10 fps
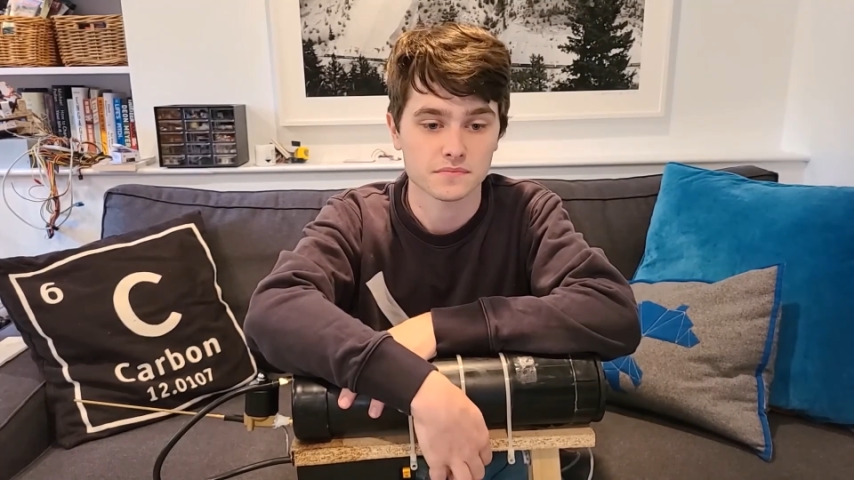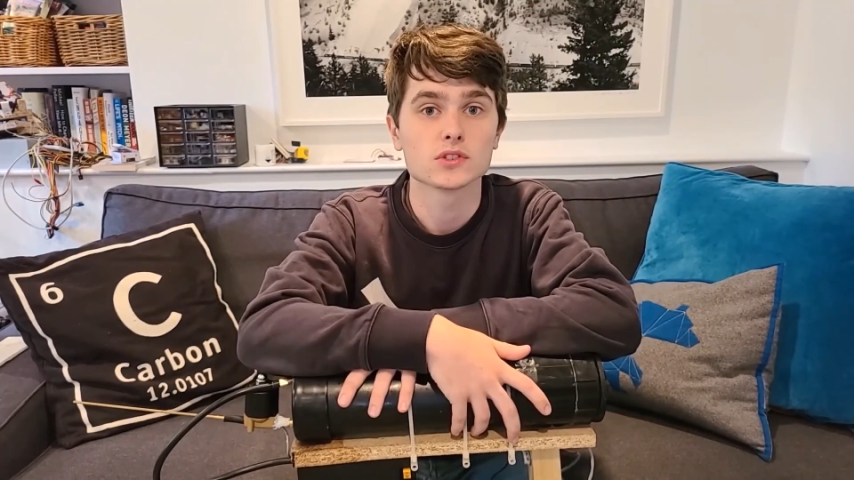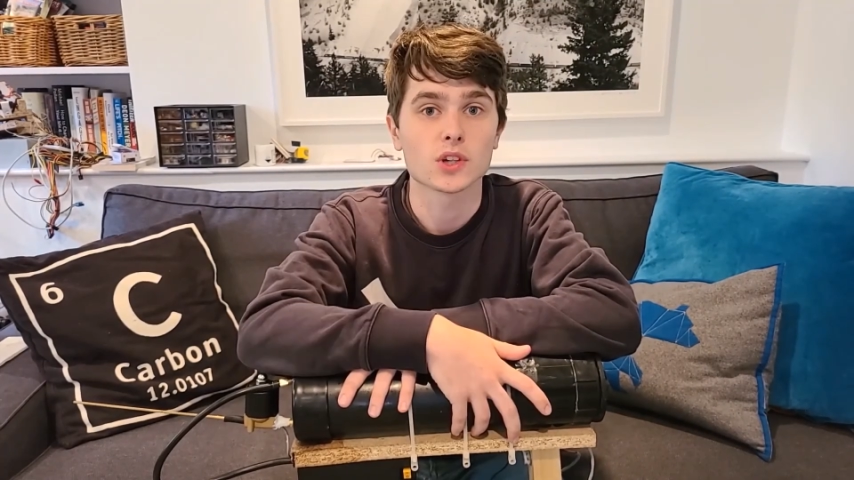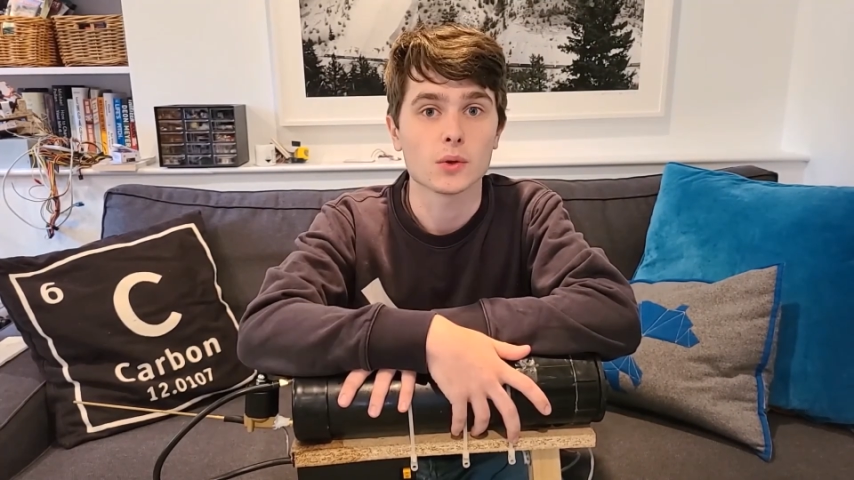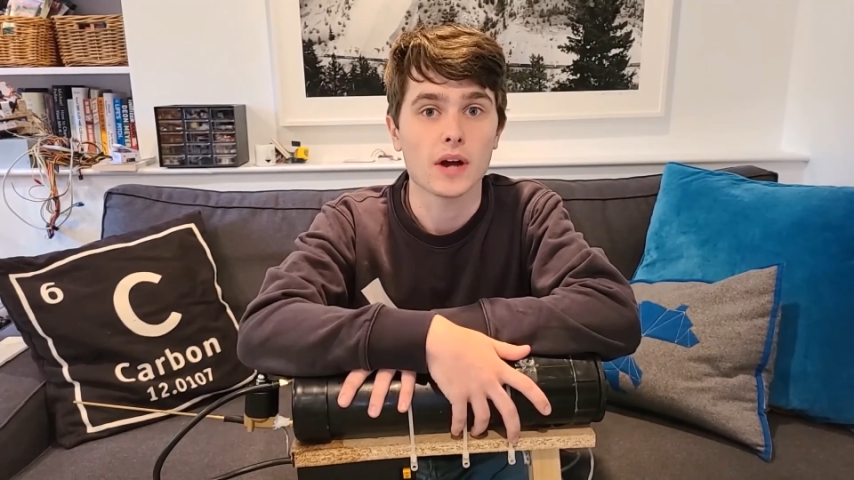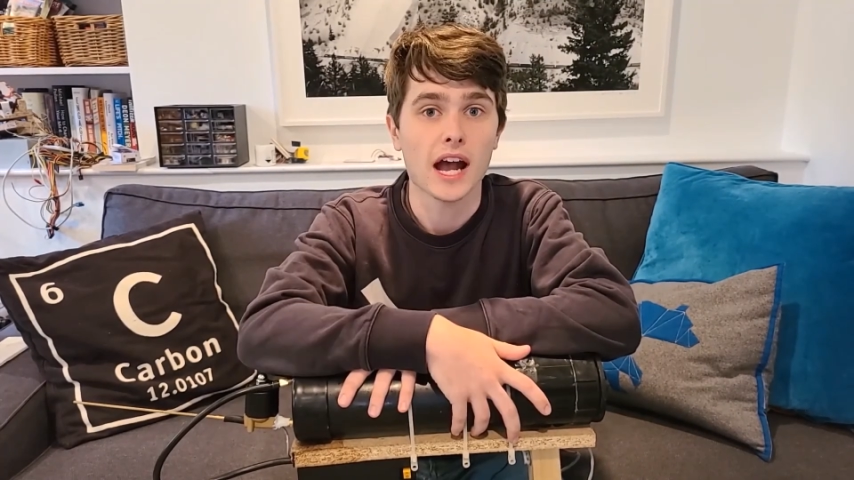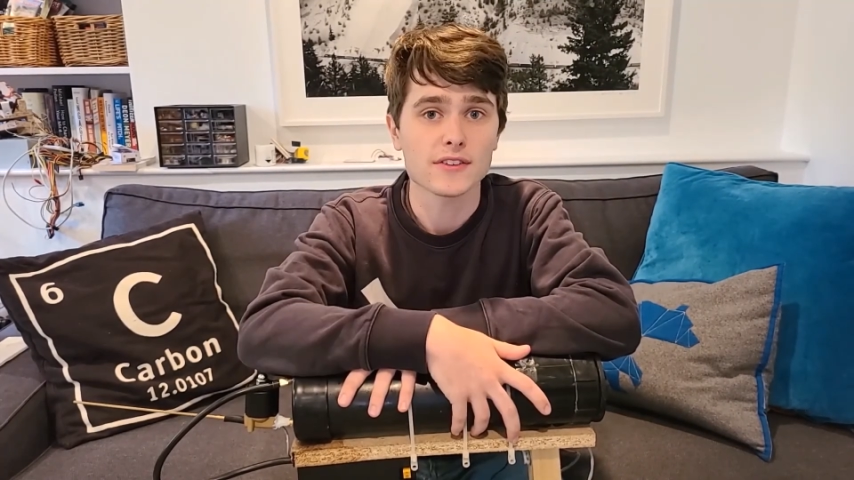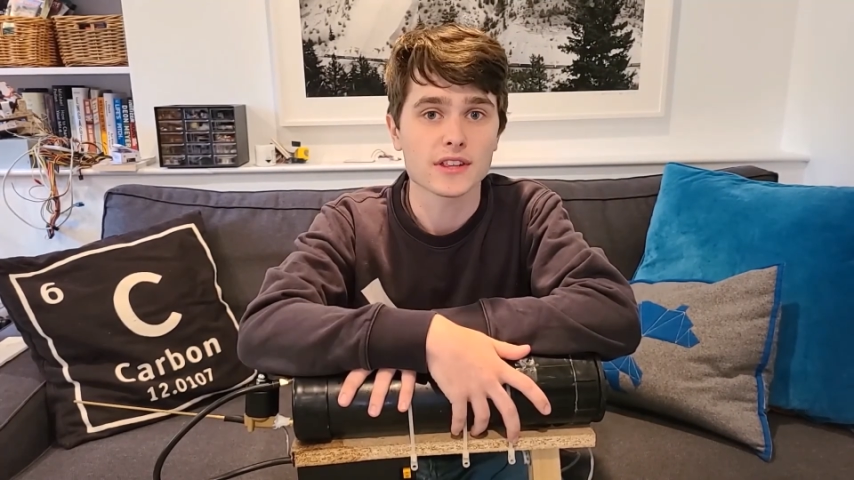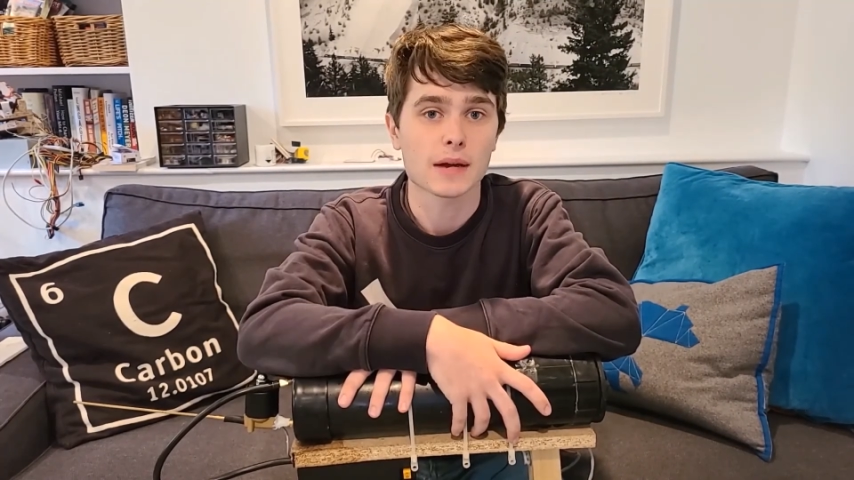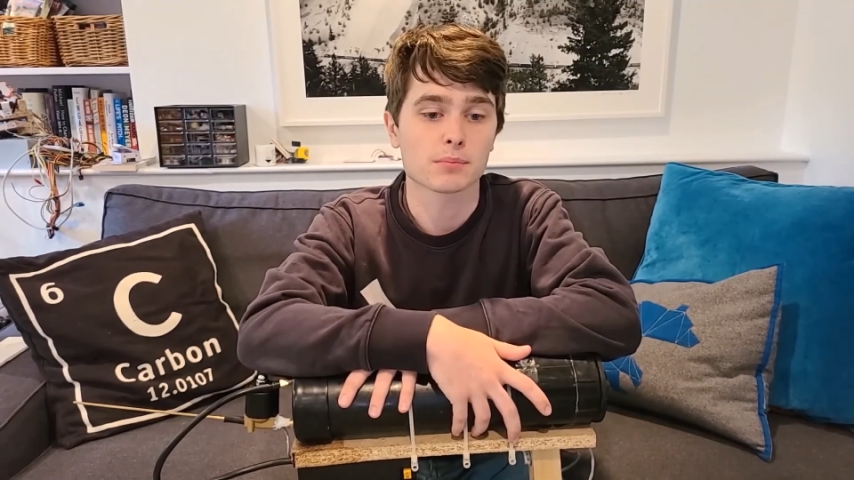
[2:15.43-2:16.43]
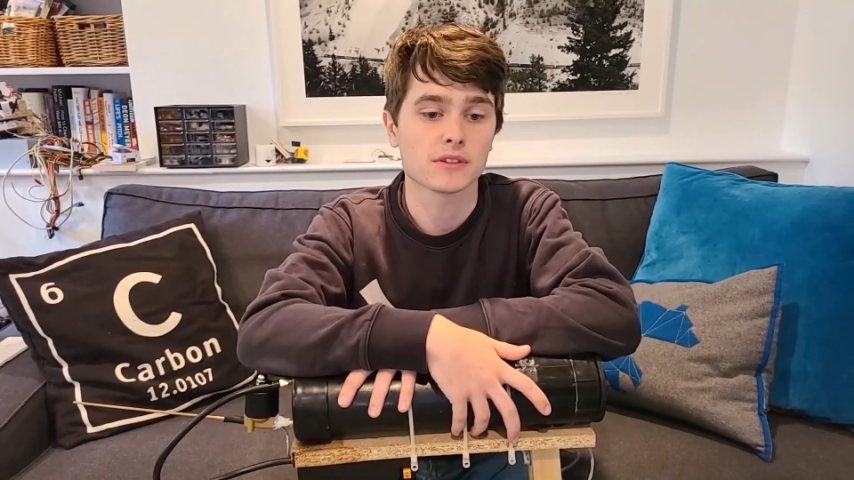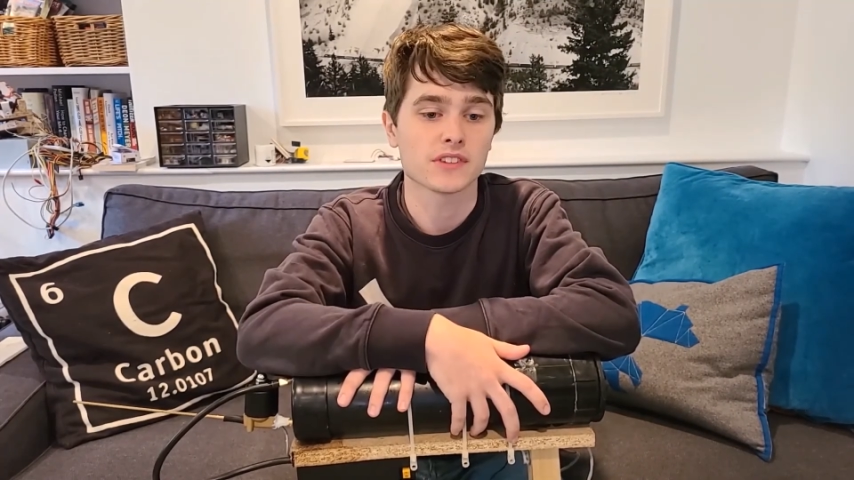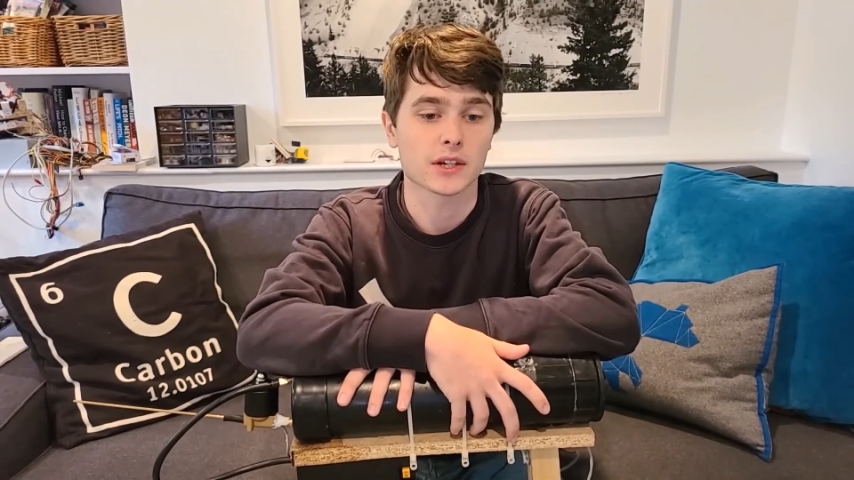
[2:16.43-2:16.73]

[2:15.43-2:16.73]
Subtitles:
So after that brief